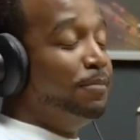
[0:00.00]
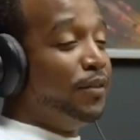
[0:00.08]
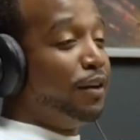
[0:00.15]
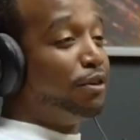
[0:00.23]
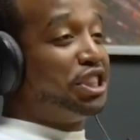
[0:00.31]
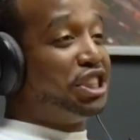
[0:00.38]

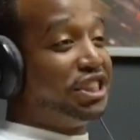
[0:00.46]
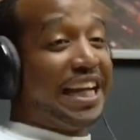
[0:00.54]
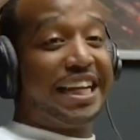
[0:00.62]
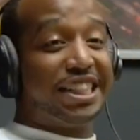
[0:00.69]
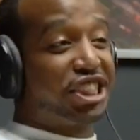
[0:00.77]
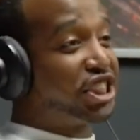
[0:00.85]
oh, or oh, yeah.
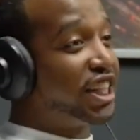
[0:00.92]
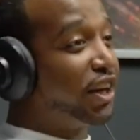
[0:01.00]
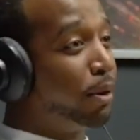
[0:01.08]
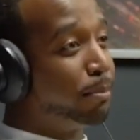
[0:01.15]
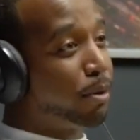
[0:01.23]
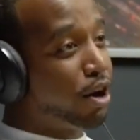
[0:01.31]
take a shit
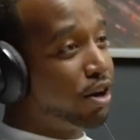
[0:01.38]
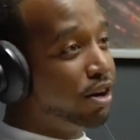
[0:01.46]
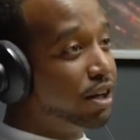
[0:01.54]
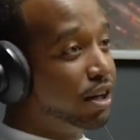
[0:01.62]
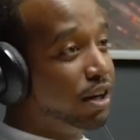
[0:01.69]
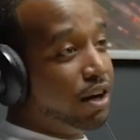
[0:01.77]
on
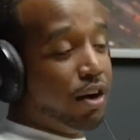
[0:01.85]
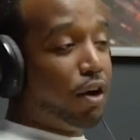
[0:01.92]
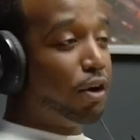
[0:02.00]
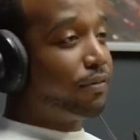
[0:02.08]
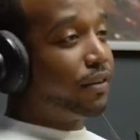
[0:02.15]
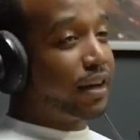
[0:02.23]
BART,
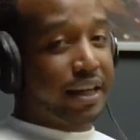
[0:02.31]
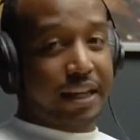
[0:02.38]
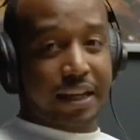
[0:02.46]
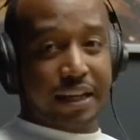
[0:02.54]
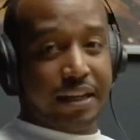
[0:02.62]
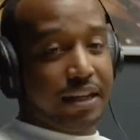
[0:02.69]
or
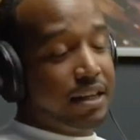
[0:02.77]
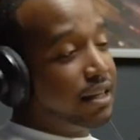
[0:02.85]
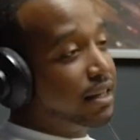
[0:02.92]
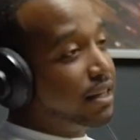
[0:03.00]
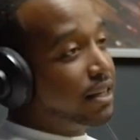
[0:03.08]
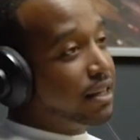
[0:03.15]
fucking
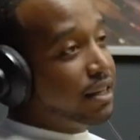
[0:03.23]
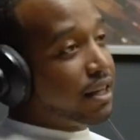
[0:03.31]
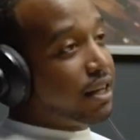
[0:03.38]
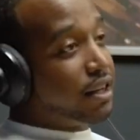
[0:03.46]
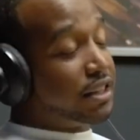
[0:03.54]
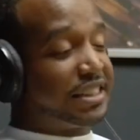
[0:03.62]

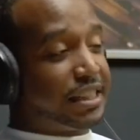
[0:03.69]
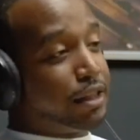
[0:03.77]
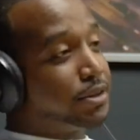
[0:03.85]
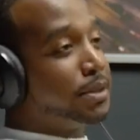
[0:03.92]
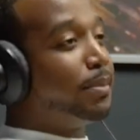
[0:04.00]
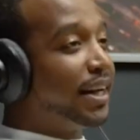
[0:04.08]

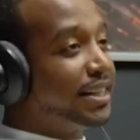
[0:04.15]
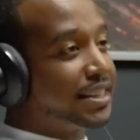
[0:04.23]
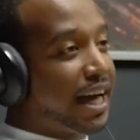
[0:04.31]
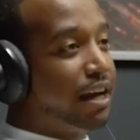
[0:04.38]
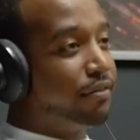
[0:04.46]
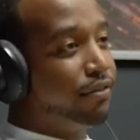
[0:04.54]
steal somebody's
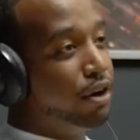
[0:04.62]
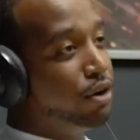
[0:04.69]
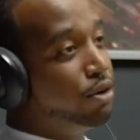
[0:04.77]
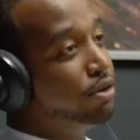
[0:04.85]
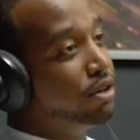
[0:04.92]
iPhone.